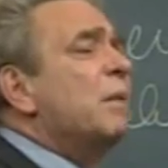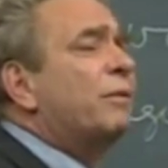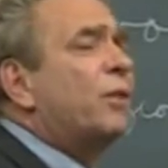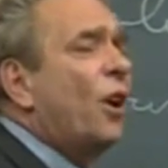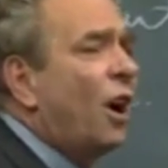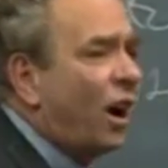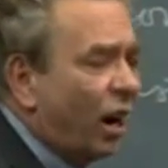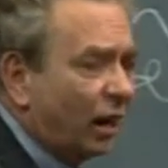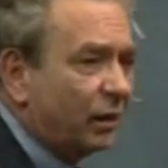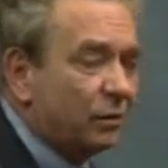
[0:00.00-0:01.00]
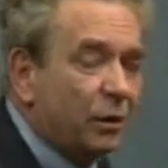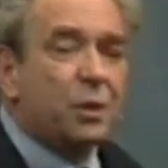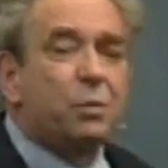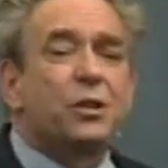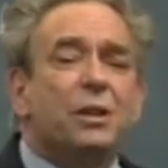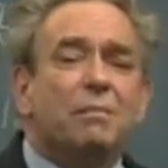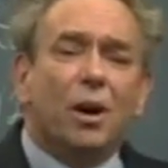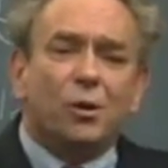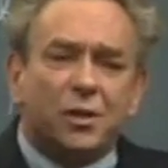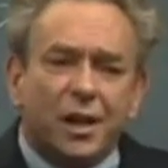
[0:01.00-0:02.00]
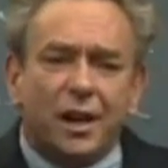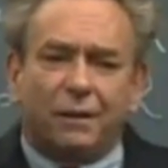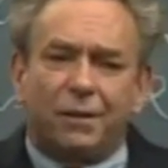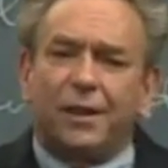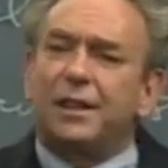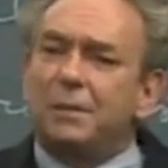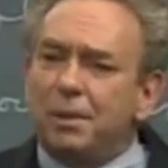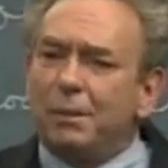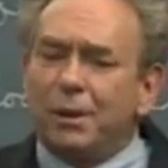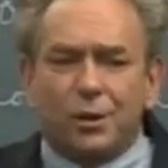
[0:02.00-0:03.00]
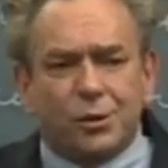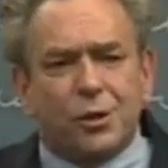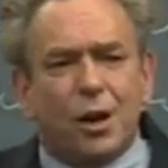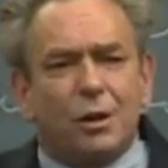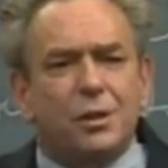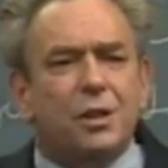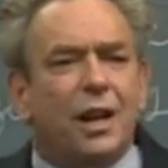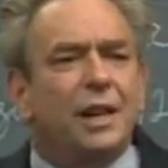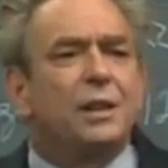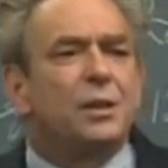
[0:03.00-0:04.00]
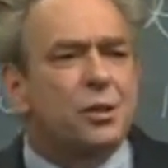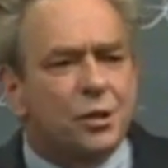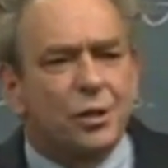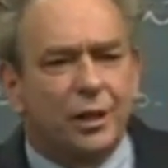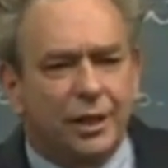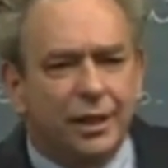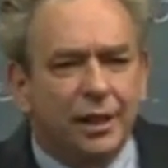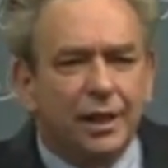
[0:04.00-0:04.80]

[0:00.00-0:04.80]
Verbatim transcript: of God, which was the motif that the biblical scholars understood